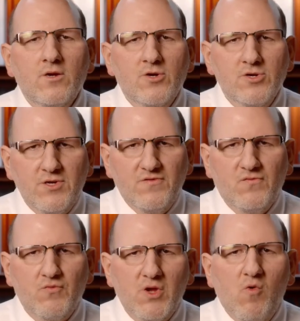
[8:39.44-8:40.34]

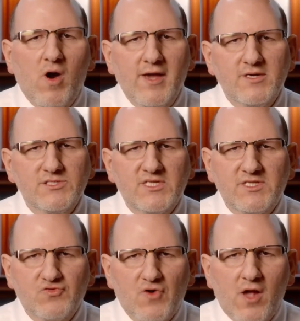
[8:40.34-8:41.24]
Curtis requires that
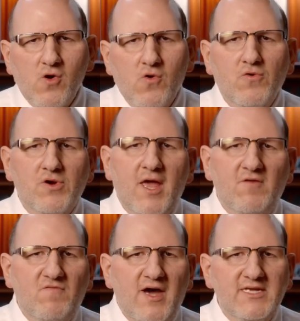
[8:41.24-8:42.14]
the trial court
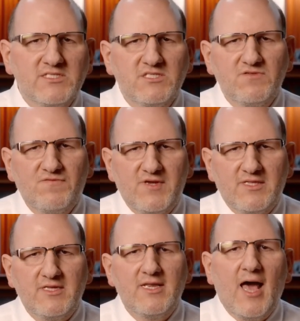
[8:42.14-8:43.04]
advise the
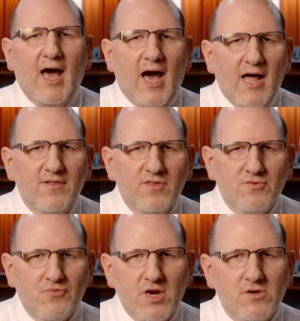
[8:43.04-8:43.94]
defendant on
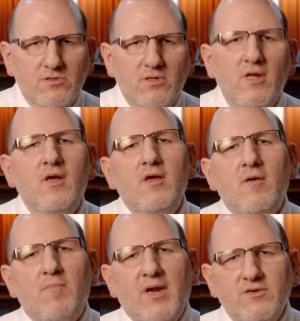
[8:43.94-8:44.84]
the record,
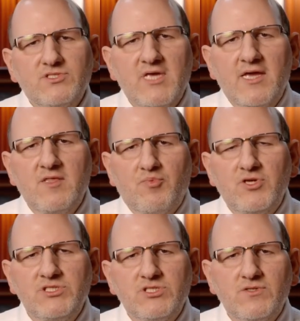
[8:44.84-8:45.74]
but outside the
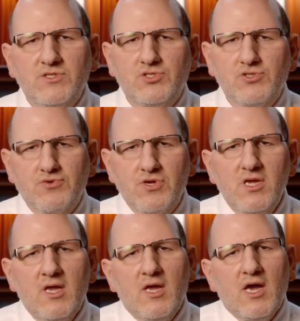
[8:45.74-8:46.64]
presence of the jury,
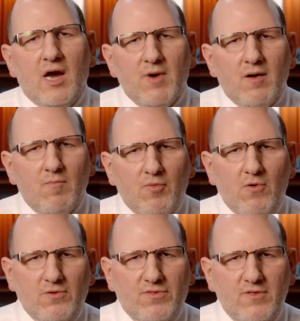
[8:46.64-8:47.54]
about
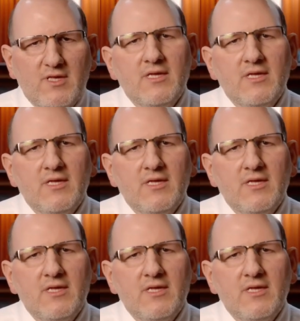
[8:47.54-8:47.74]
both